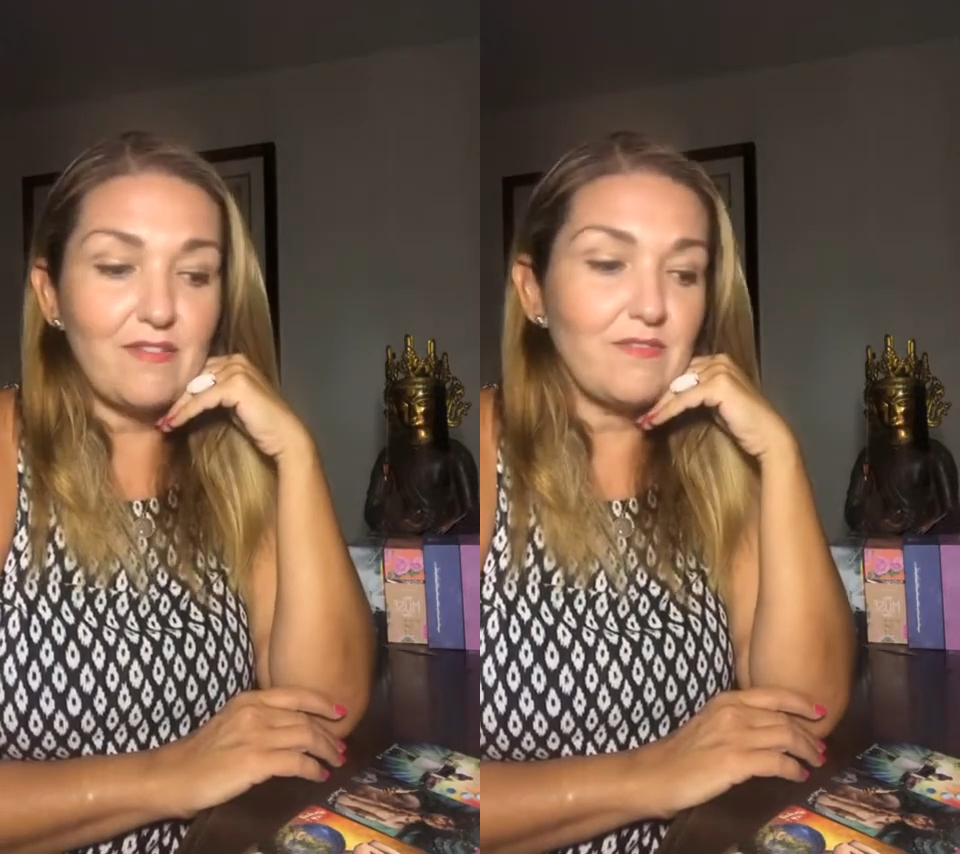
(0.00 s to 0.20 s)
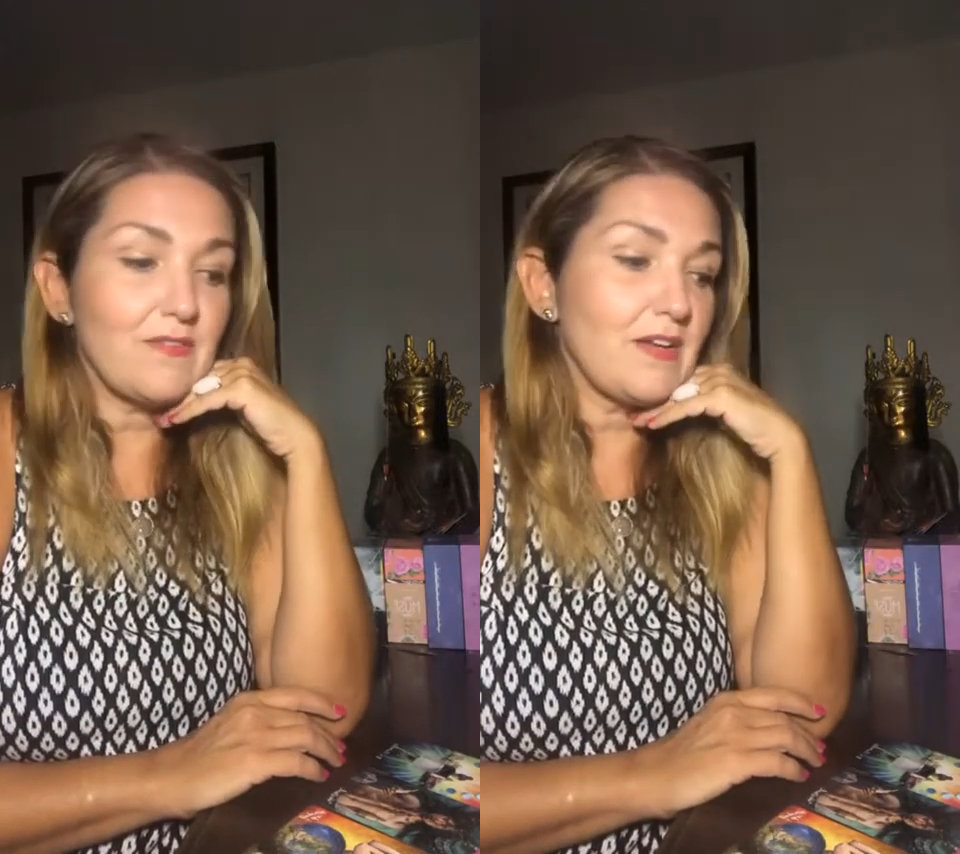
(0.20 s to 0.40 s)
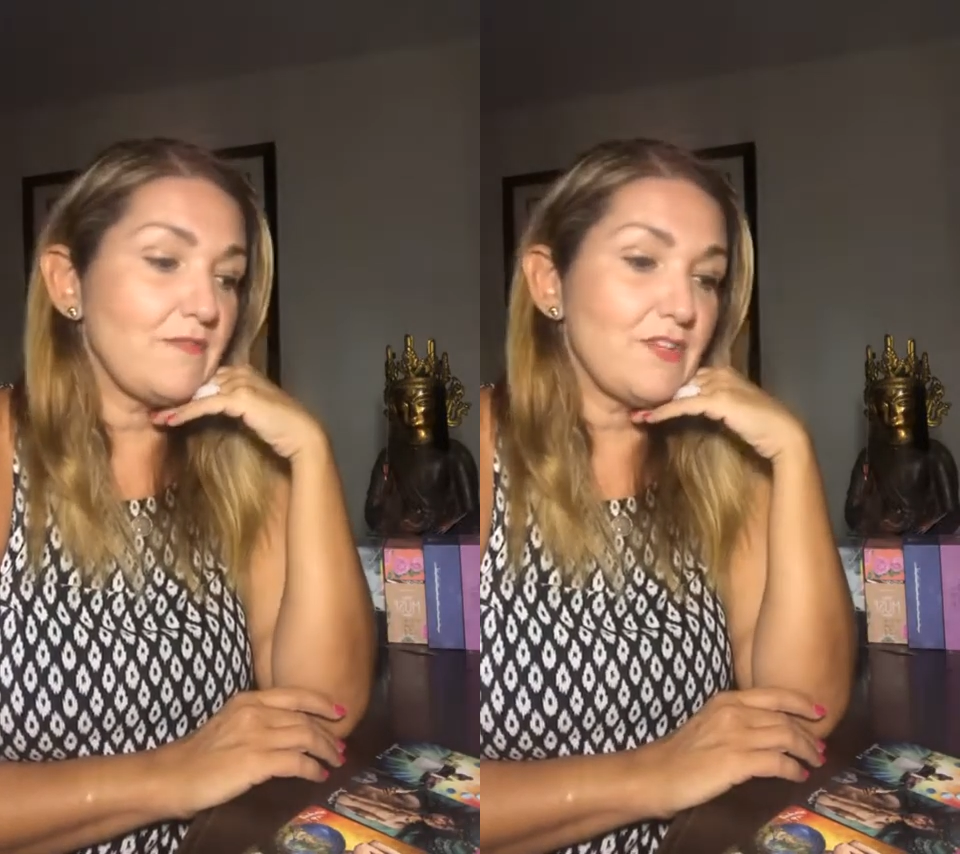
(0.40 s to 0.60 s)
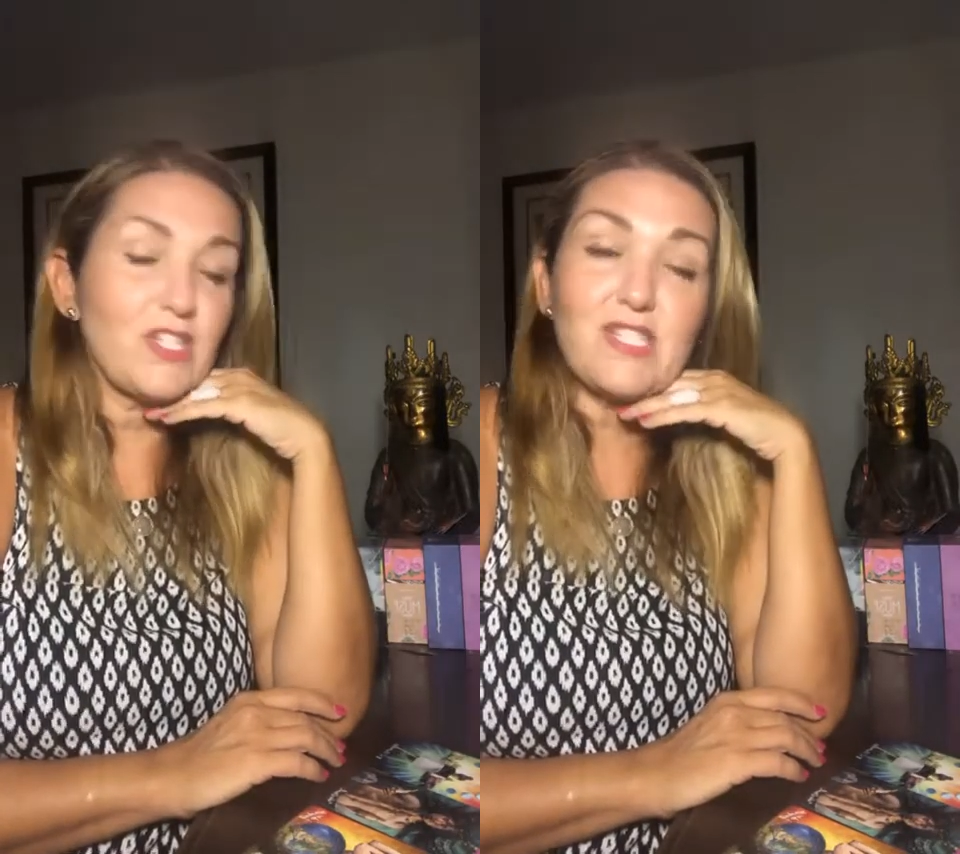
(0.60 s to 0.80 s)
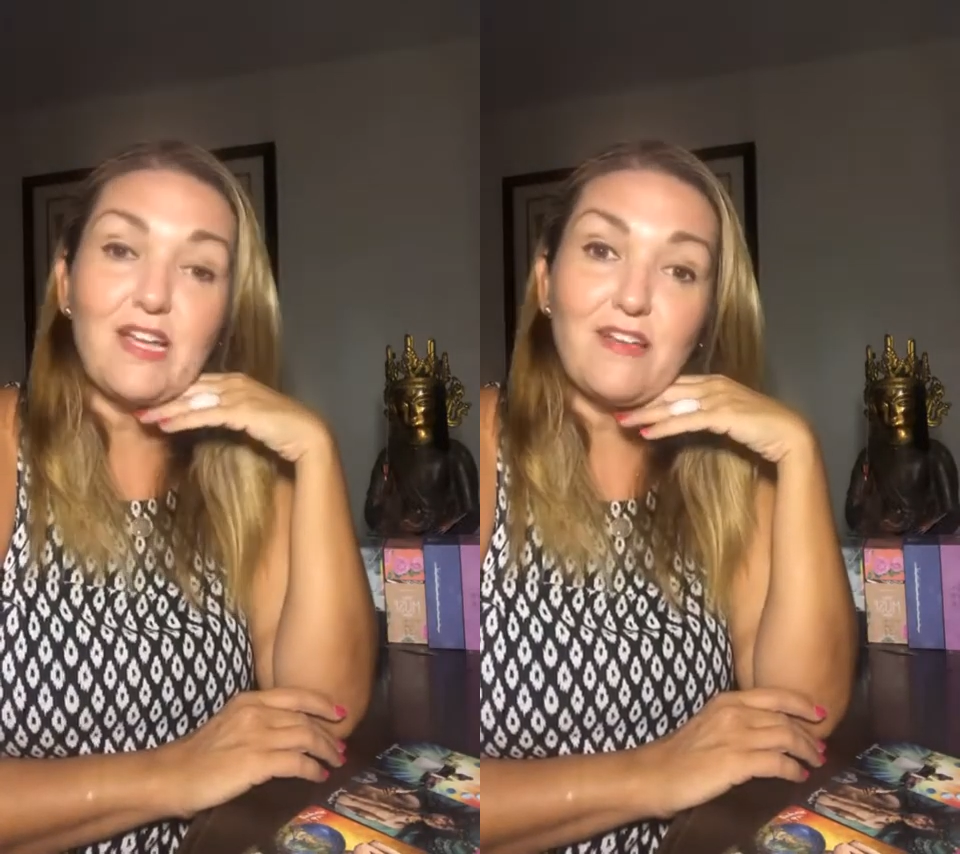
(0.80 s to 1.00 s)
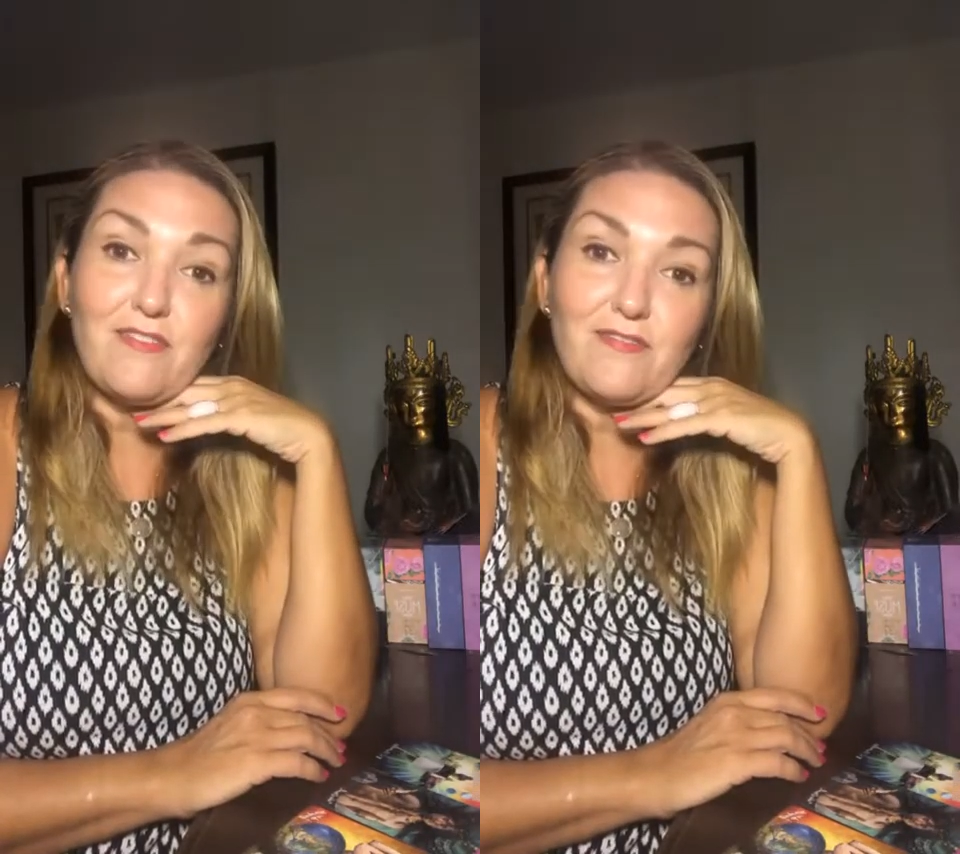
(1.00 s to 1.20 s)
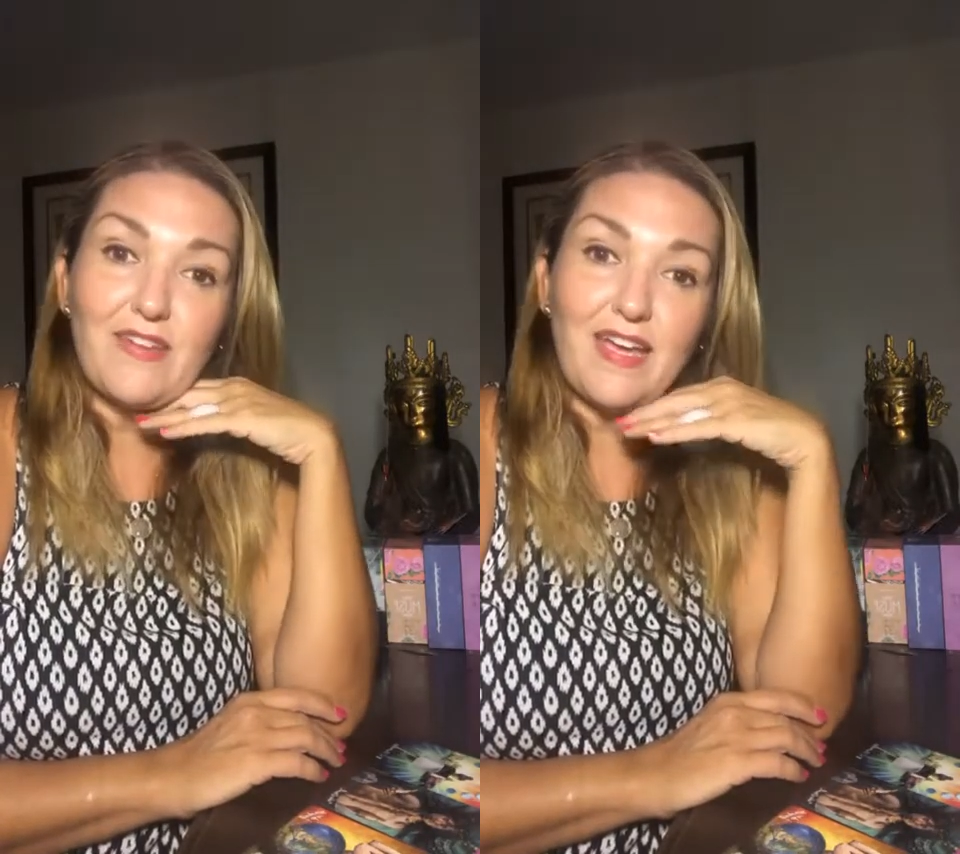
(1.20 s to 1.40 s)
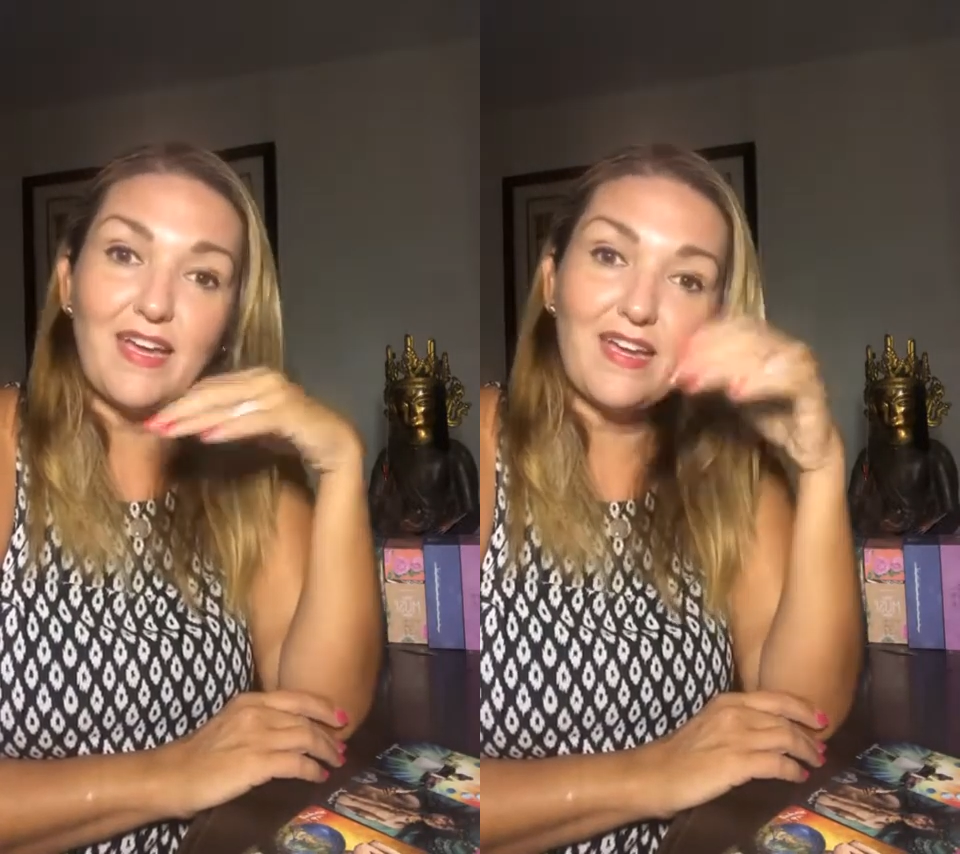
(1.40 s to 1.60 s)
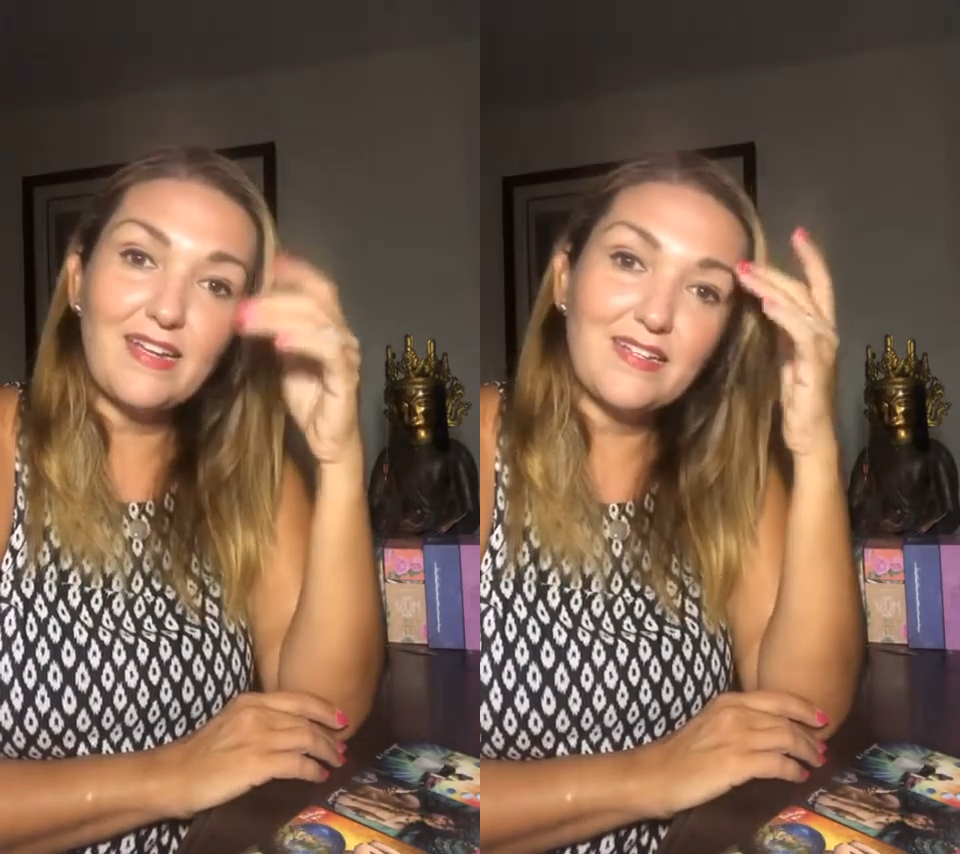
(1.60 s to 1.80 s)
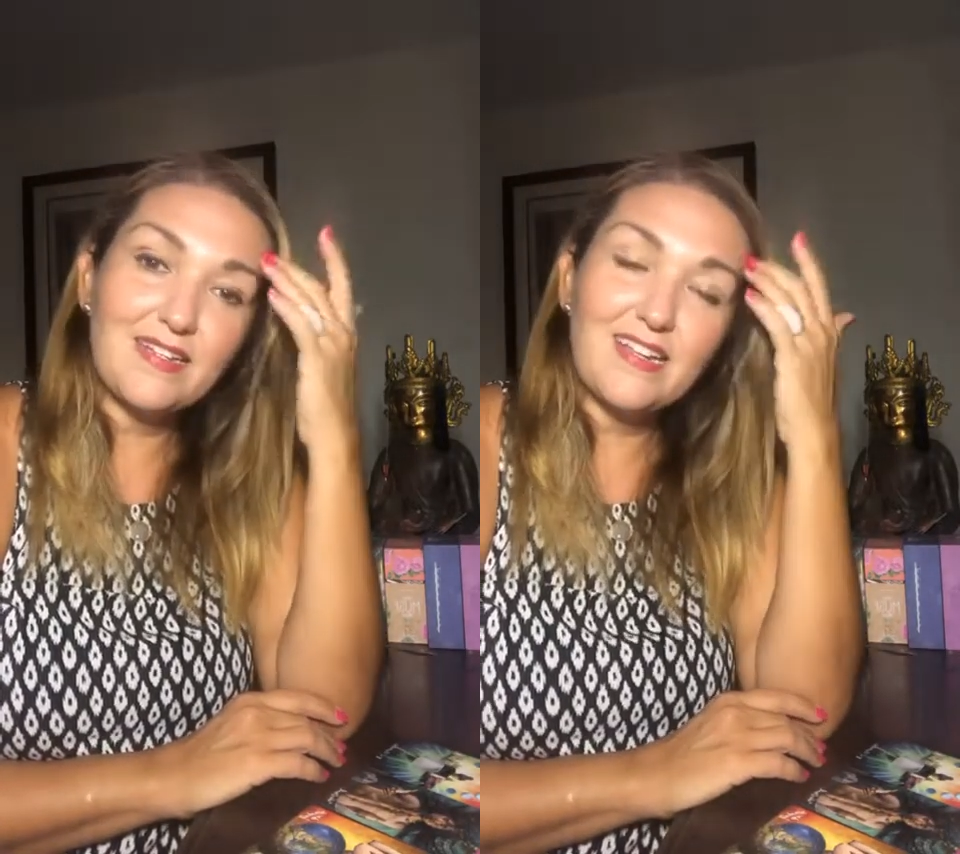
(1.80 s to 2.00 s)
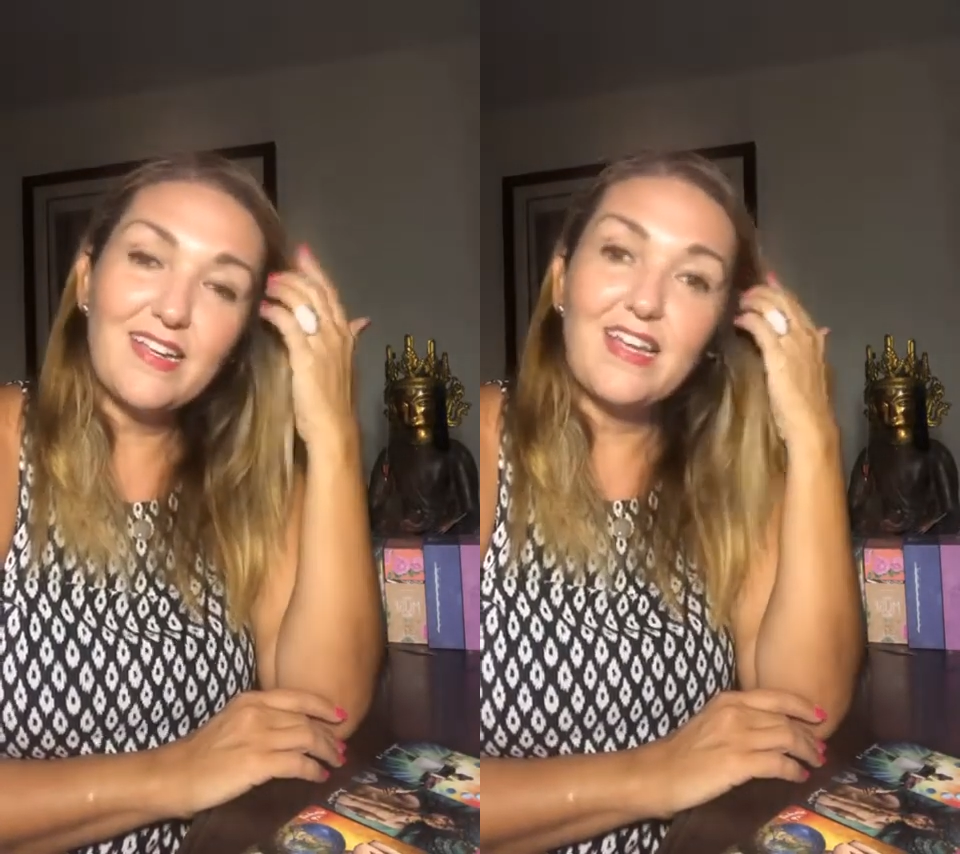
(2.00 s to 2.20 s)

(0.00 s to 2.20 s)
of yourself and